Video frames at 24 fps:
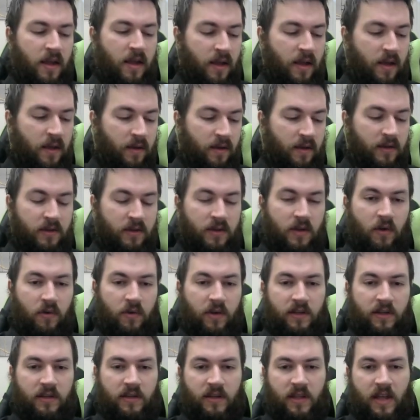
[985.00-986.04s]
because
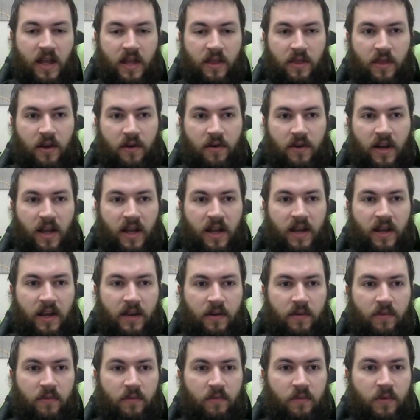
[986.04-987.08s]
notice that their knight
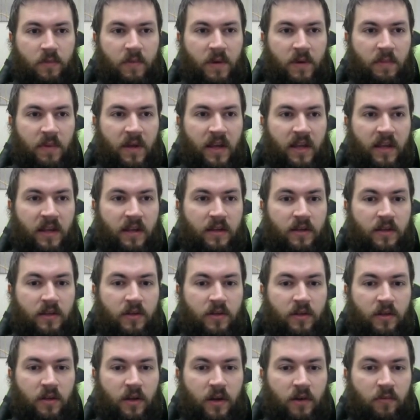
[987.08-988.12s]
would be pinned
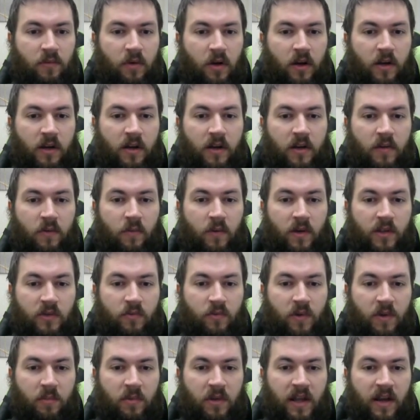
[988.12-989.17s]
to their rook once
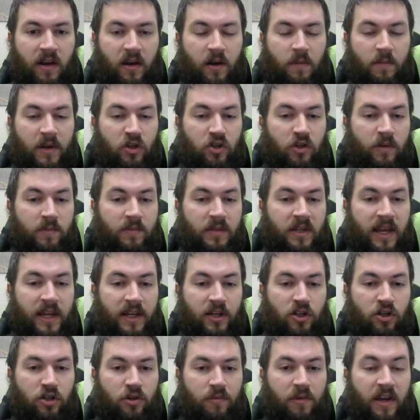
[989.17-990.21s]
we play our bishop to
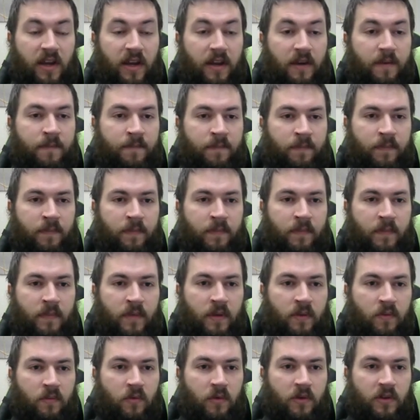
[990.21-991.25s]
h3.
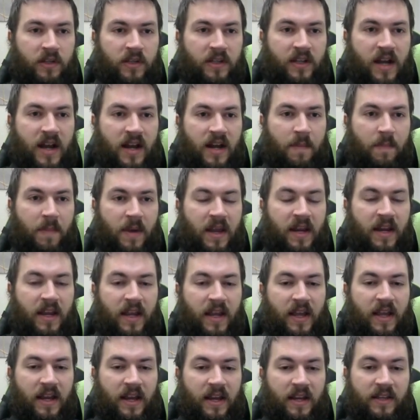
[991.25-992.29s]
We're just kind of pinning
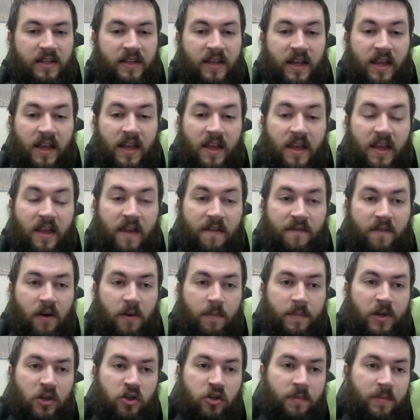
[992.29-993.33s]
it, and if our
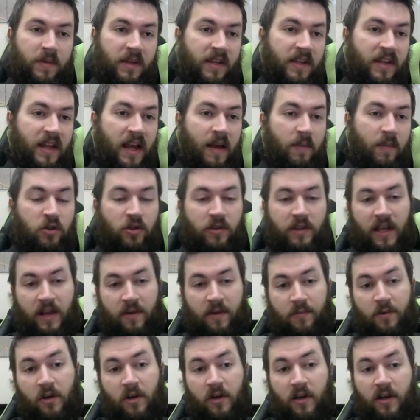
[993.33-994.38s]
bishop can capture that
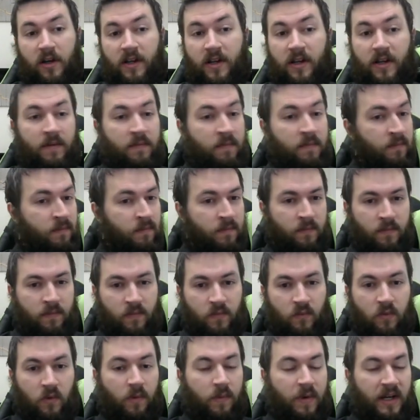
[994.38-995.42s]
rook,
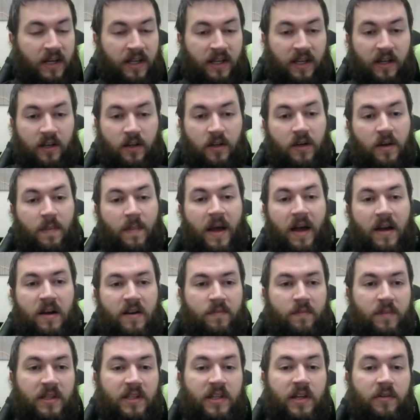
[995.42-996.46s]
we're winning a good amount
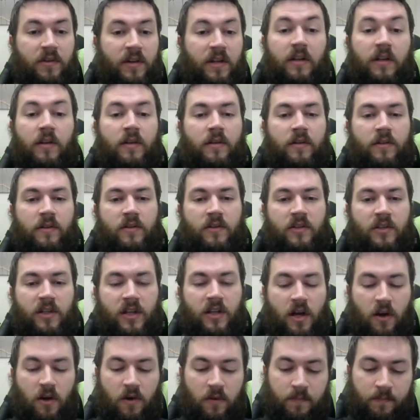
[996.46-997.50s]
of material.
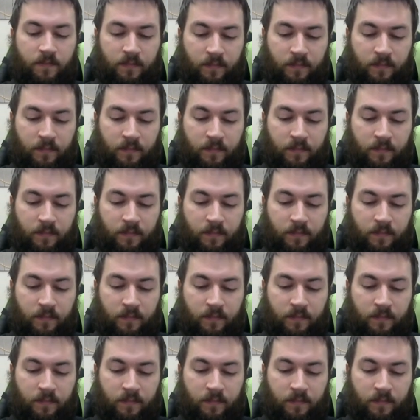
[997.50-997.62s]
So